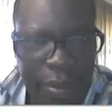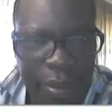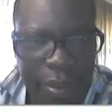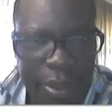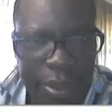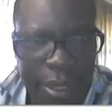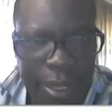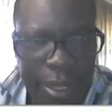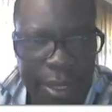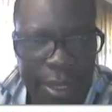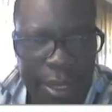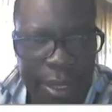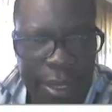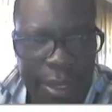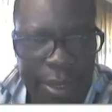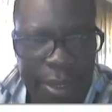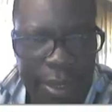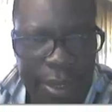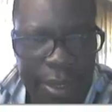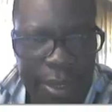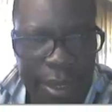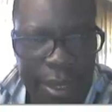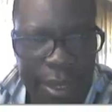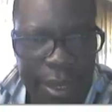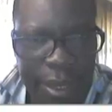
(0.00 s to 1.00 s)
we shall
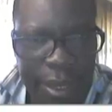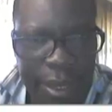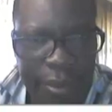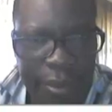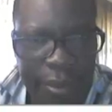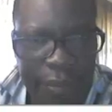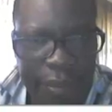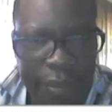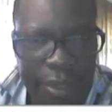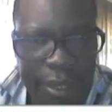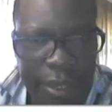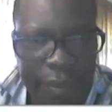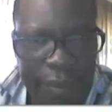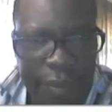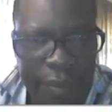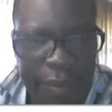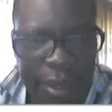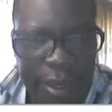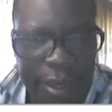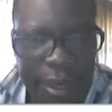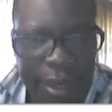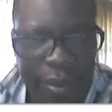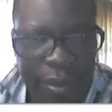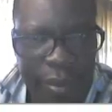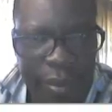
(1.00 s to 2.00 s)
get 3 out of
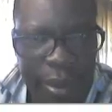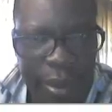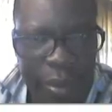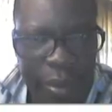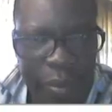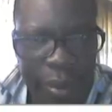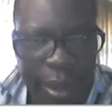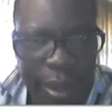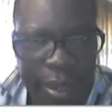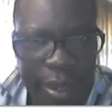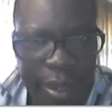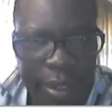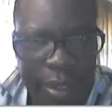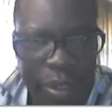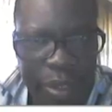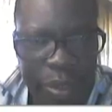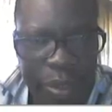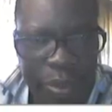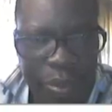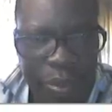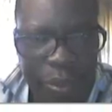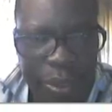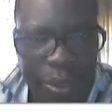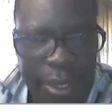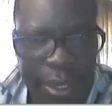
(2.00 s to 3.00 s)
7. And when y is
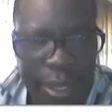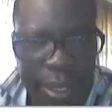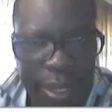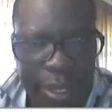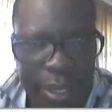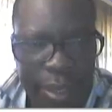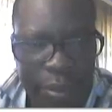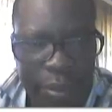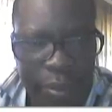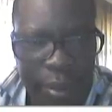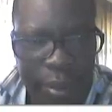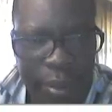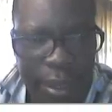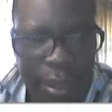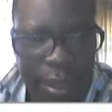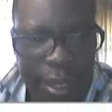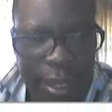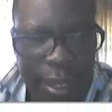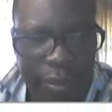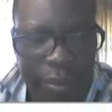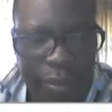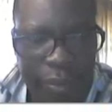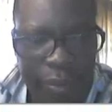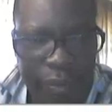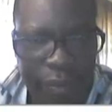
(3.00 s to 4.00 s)
2, we shall get 1
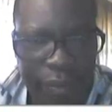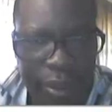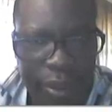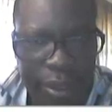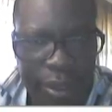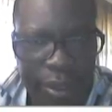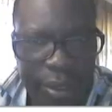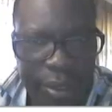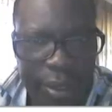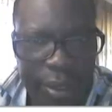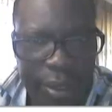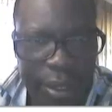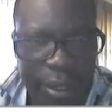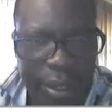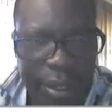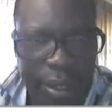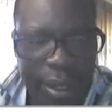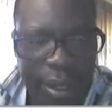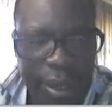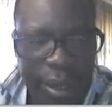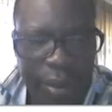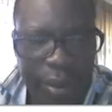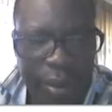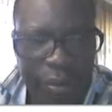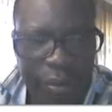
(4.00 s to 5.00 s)
out of what?
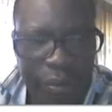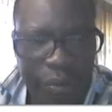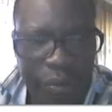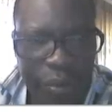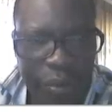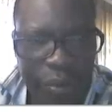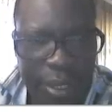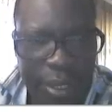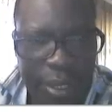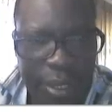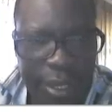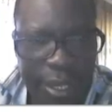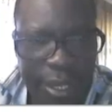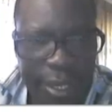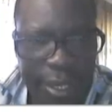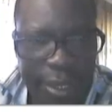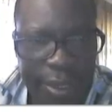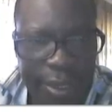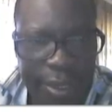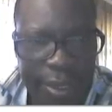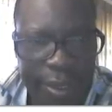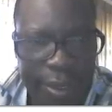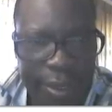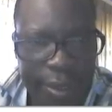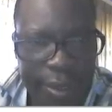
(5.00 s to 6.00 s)
Out of
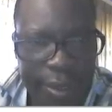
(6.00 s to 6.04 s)
28.